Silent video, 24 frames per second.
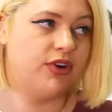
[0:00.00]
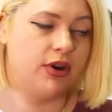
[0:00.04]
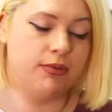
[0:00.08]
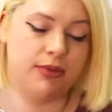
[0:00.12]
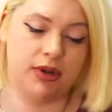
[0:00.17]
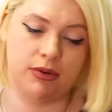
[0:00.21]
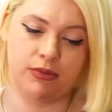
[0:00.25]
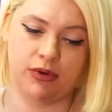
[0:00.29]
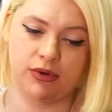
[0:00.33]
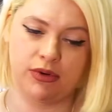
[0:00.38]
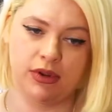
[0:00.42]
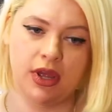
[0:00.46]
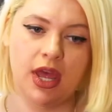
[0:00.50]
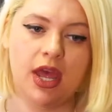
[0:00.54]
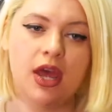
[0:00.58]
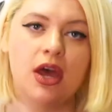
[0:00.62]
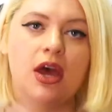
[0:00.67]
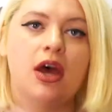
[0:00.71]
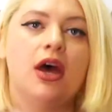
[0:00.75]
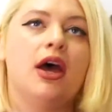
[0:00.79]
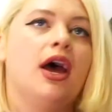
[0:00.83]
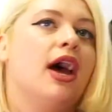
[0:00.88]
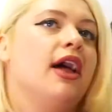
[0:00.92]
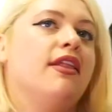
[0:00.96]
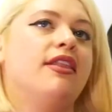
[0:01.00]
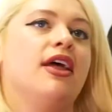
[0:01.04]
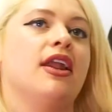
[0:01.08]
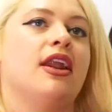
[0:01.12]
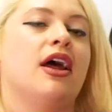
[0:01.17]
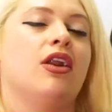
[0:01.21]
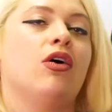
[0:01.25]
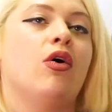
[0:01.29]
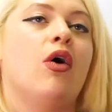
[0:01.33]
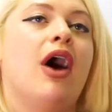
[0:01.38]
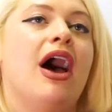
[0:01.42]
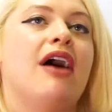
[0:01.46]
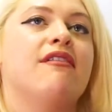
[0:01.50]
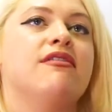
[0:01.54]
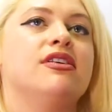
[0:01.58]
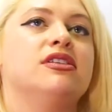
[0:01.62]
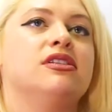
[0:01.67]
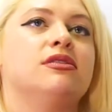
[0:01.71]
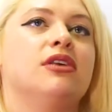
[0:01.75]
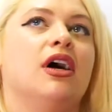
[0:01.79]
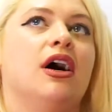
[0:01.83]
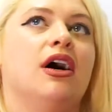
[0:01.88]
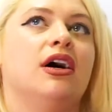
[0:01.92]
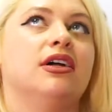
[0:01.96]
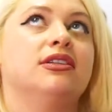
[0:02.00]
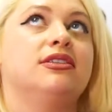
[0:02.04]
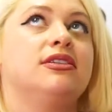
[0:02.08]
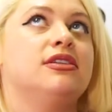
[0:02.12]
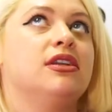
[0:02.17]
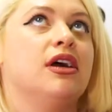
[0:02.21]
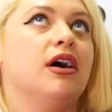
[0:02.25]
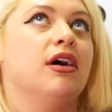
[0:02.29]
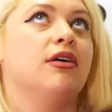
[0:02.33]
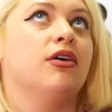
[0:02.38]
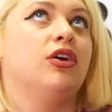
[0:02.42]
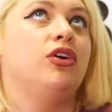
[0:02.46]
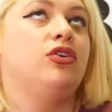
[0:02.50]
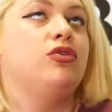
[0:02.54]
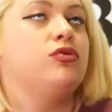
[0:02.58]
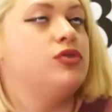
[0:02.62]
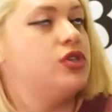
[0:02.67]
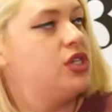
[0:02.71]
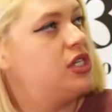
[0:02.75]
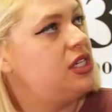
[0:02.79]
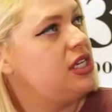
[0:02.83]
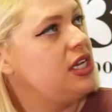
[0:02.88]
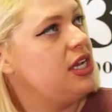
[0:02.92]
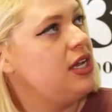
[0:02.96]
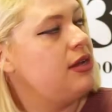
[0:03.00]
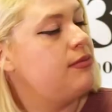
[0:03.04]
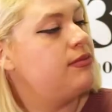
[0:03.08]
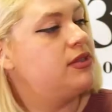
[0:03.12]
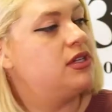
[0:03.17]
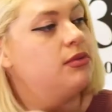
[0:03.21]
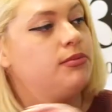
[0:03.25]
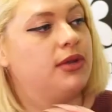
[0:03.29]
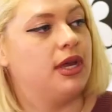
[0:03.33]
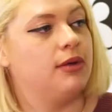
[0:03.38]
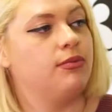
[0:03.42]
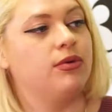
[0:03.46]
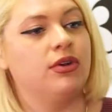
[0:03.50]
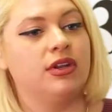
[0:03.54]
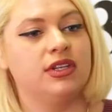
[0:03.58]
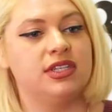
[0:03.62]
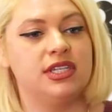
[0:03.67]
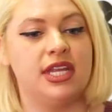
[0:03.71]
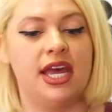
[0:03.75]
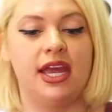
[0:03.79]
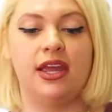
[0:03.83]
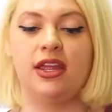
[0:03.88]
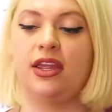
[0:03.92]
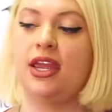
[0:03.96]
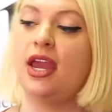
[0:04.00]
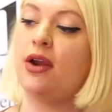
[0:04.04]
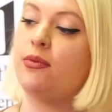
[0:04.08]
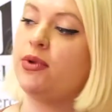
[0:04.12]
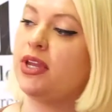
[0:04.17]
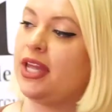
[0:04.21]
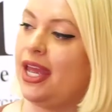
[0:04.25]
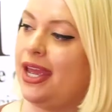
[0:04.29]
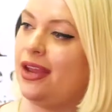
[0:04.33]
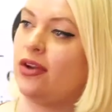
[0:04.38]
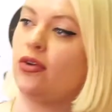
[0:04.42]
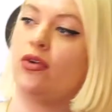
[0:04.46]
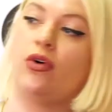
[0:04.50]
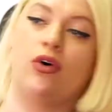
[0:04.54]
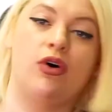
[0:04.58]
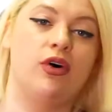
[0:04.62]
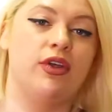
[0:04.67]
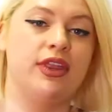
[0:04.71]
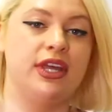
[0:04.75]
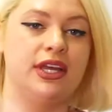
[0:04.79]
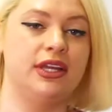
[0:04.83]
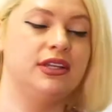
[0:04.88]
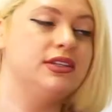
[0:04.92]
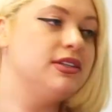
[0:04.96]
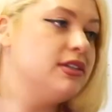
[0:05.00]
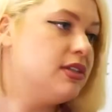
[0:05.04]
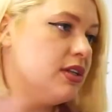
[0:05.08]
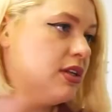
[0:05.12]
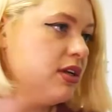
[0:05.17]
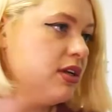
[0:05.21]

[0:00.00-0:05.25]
Very minimal. And then I don't have a huge team to be able to say, yeah, we can handle all this